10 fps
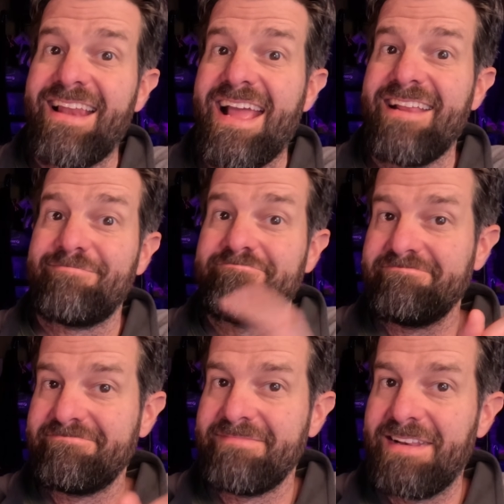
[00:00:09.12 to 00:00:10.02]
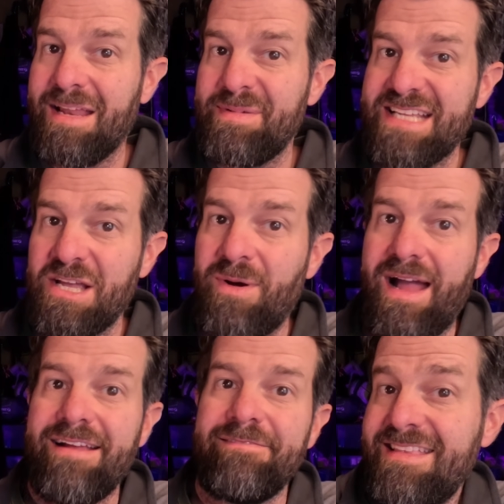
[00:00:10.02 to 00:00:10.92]
light. Let me tell you
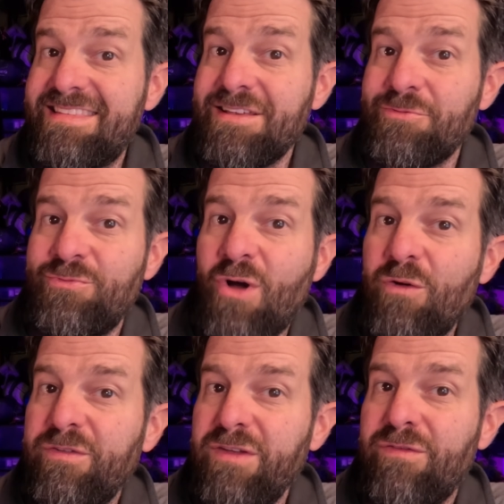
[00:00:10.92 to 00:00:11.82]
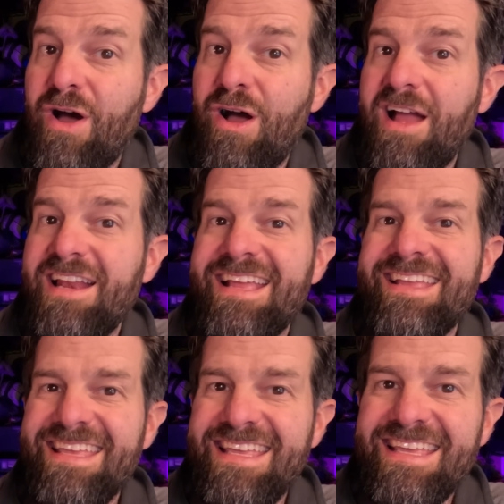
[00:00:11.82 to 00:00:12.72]
why. It's the Rovyvon
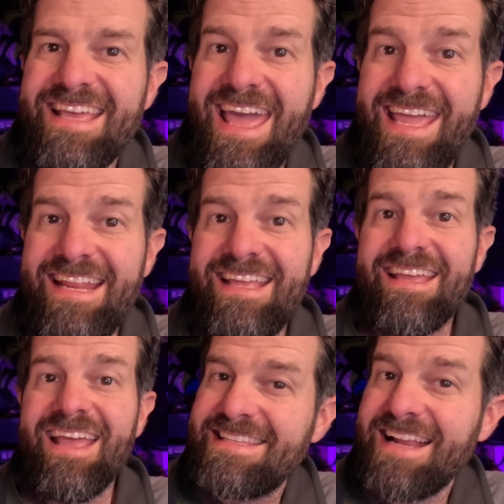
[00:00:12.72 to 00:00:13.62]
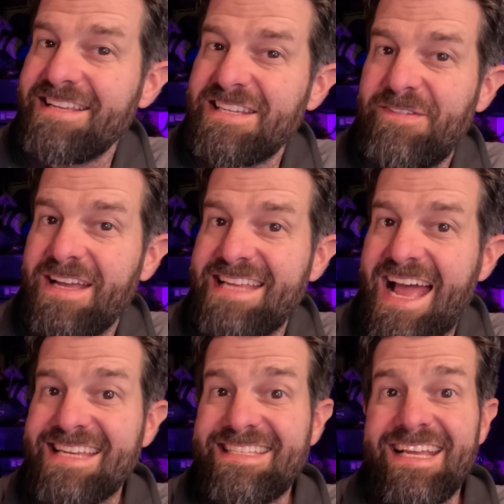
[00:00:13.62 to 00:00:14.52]
E80. It's not just
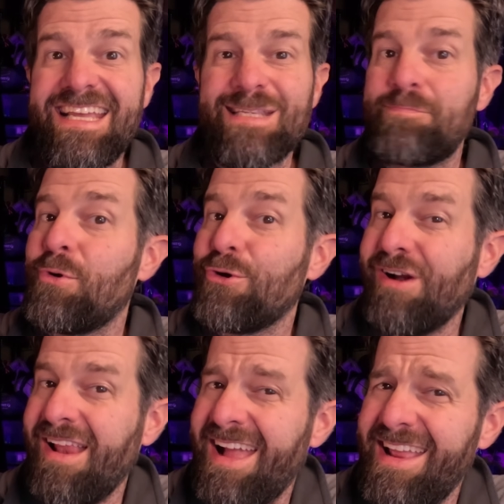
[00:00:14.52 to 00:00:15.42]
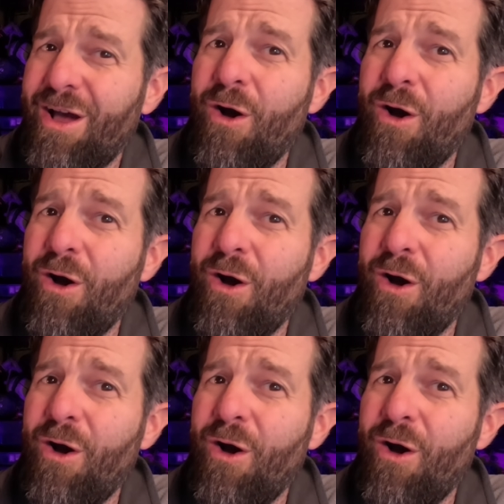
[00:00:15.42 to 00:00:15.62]
fantastic, it's borderline